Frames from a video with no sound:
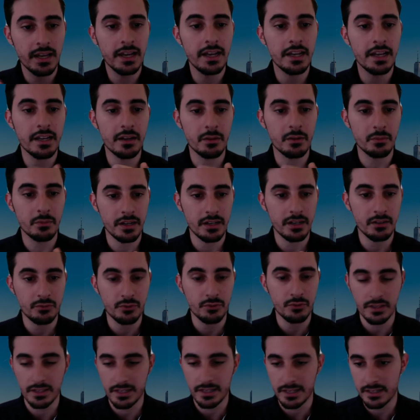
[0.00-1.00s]
and get ready
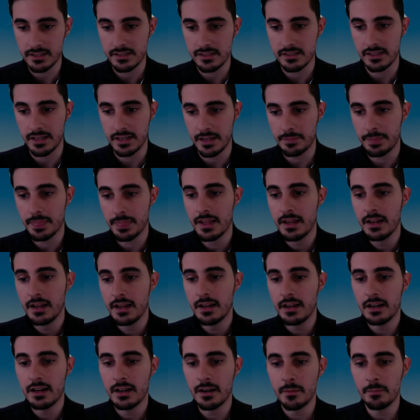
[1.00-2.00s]
for the next day.
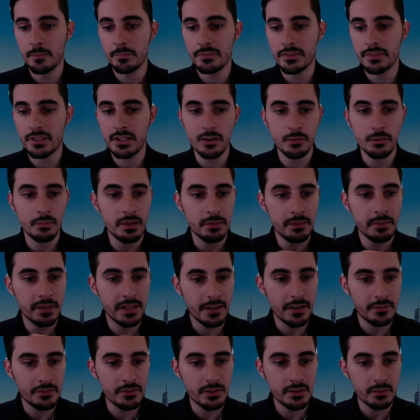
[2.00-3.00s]
Maybe
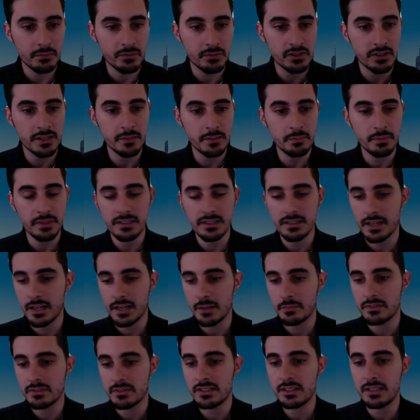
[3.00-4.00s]
have some sleepy
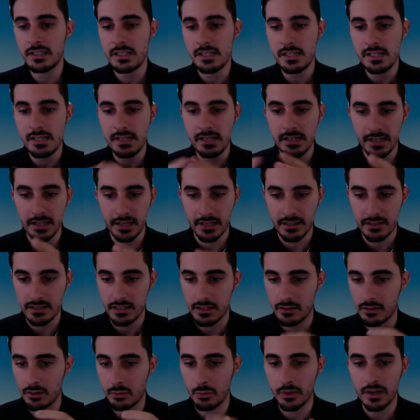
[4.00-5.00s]
time tea,
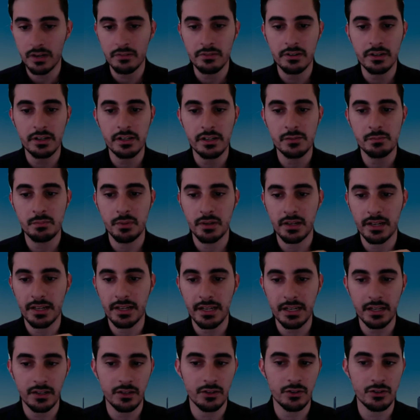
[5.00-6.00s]
etc. Whatever it is, but
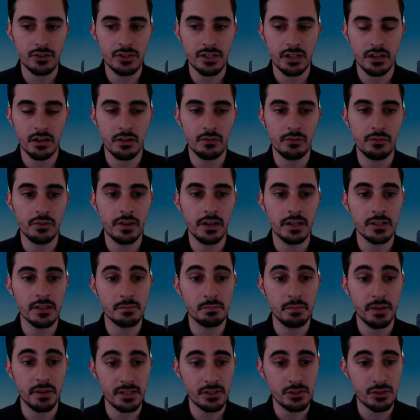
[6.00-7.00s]
get yourself as
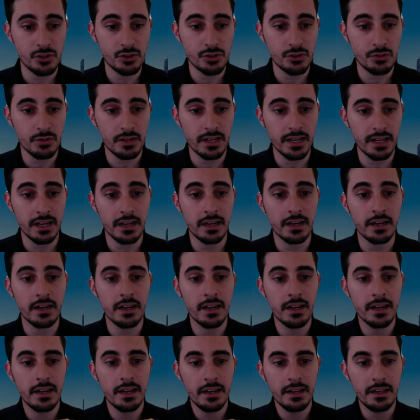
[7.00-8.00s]
best as you can
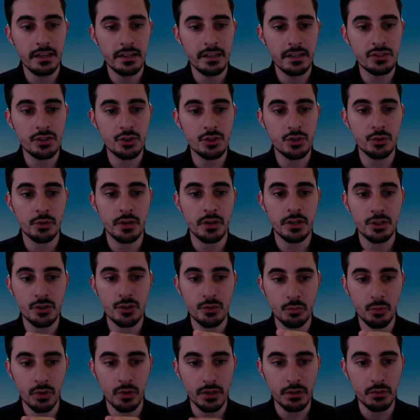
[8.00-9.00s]
in a
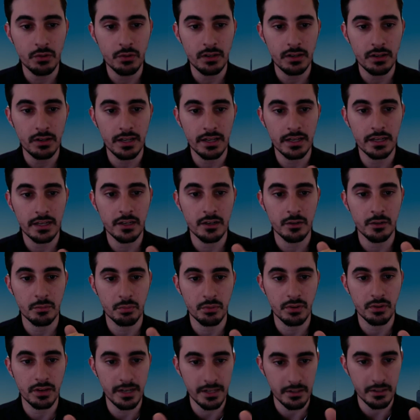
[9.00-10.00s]
situation where you are letting your
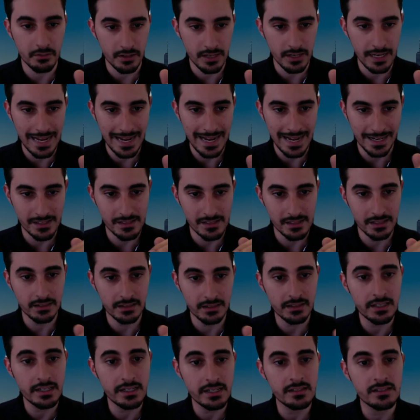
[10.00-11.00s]
brain relax, at
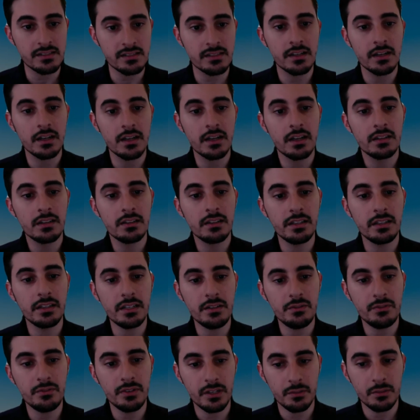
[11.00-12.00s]
least the
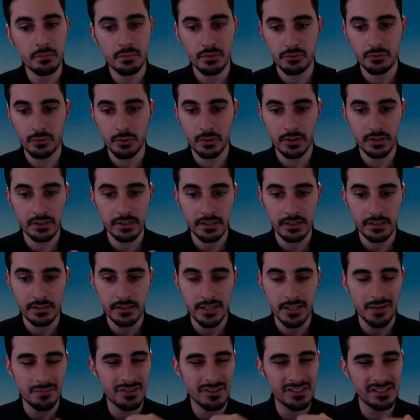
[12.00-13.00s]
evening before the
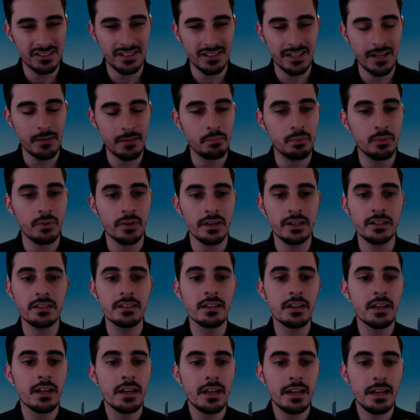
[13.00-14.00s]
exam. Because at that point,
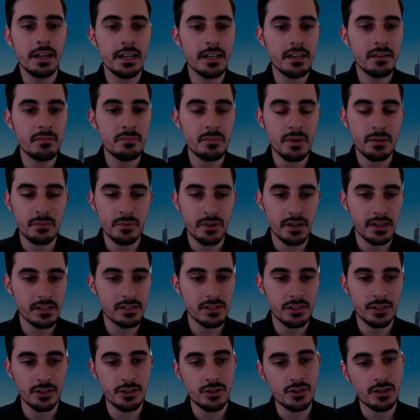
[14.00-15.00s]
any
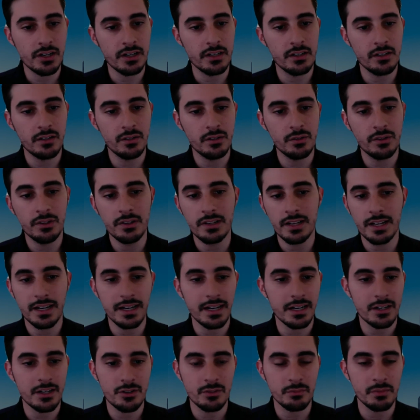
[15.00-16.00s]
memorizing you're trying to do, you're not
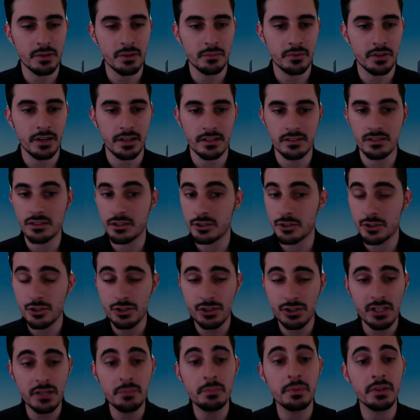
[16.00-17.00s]
actually memorizing, you're
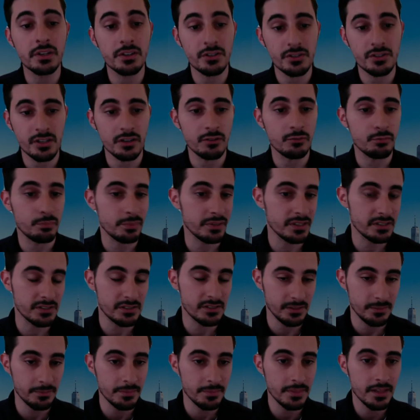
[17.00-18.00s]
just keeping yourself
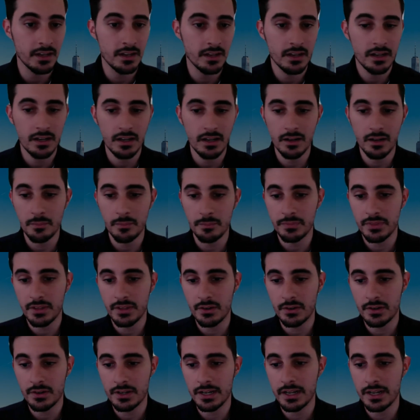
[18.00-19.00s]
busy.
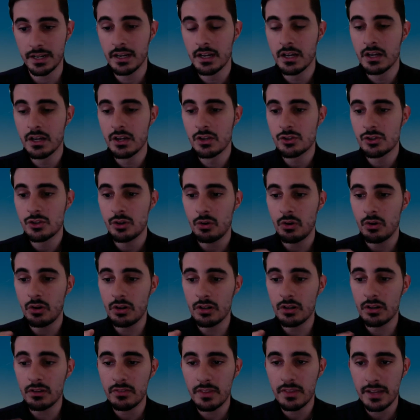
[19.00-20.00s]
Okay, so
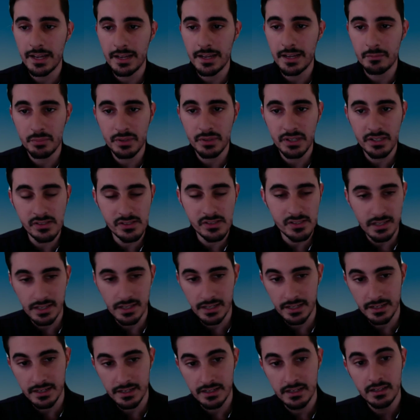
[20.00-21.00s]
all of that being
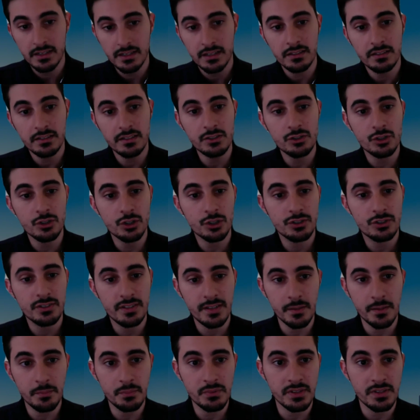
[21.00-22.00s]
said, these are
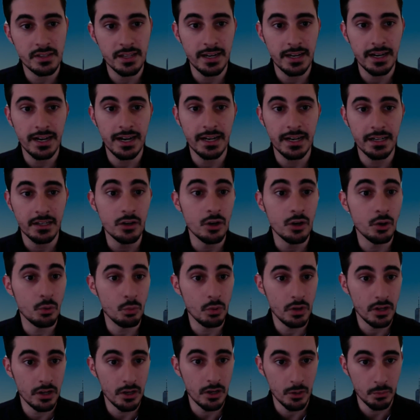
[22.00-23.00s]
tips that I know
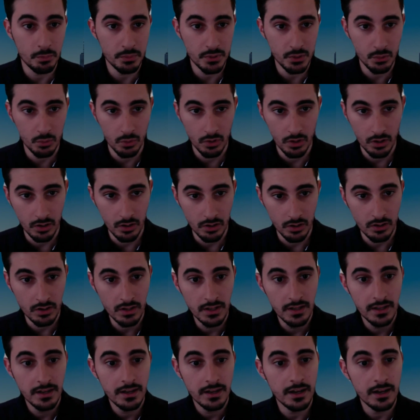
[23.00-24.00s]
will help you all
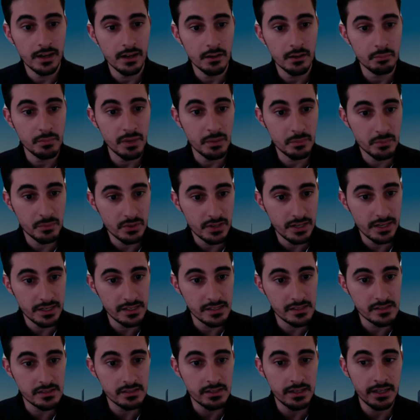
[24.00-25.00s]

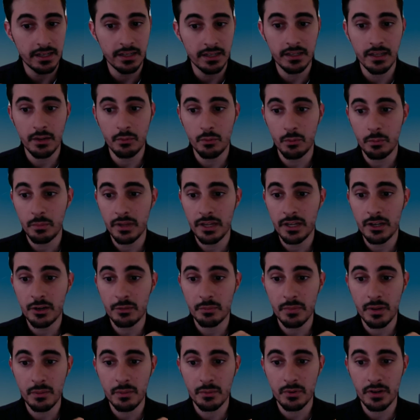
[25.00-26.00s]
memorize, and that will make your
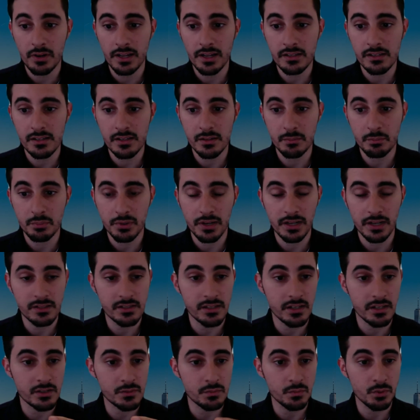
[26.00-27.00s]
memorizing
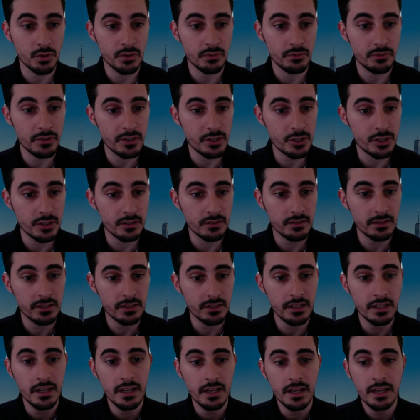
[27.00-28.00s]
process more
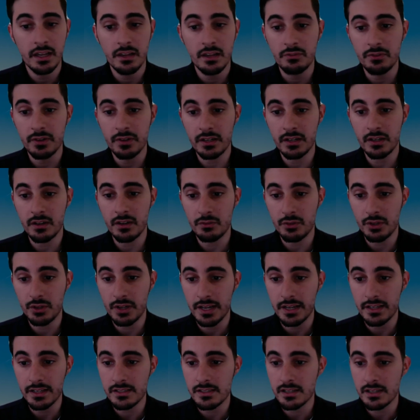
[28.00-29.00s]
efficiently. If any of you
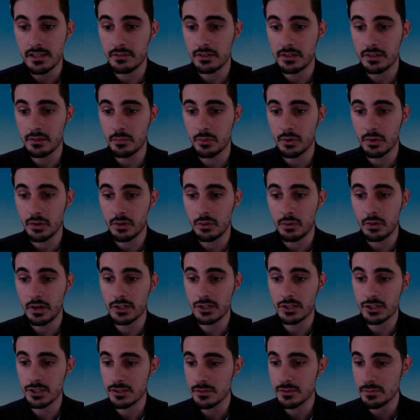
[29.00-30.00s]
guys have any more
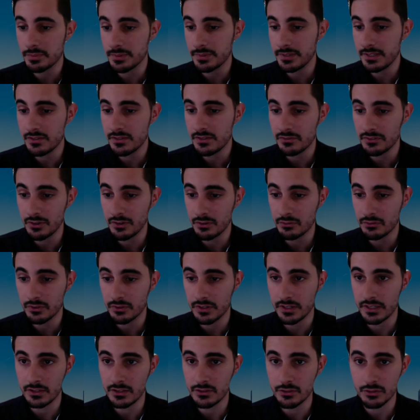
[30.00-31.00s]
questions, please feel
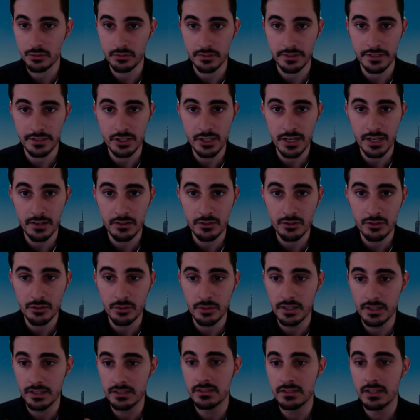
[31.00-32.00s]
free to reach out
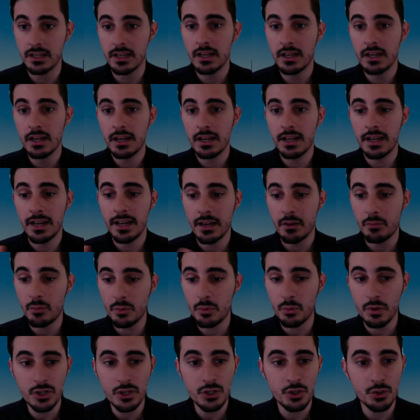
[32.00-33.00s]
to us, and we
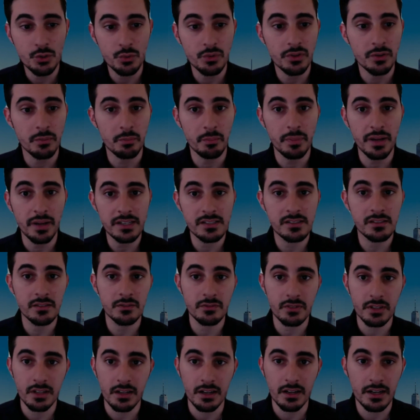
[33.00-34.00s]
wish you the best
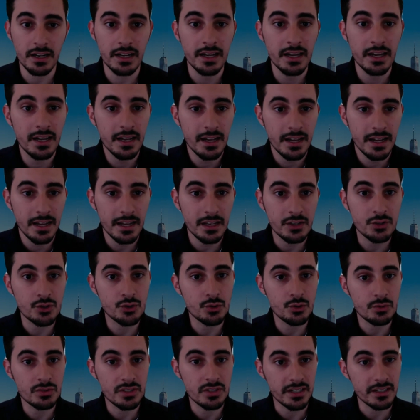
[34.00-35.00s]
of luck as
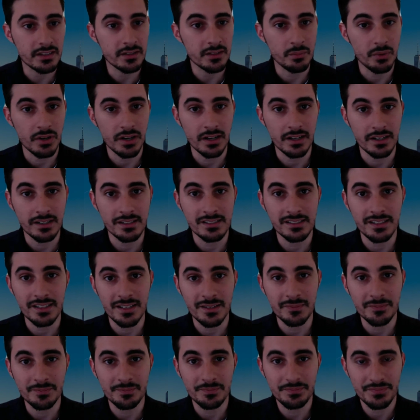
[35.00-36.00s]
you take the bar
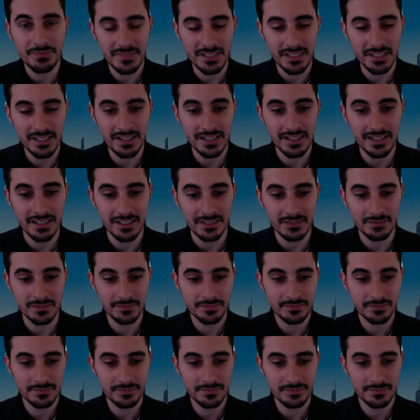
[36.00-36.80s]
exam. Take care.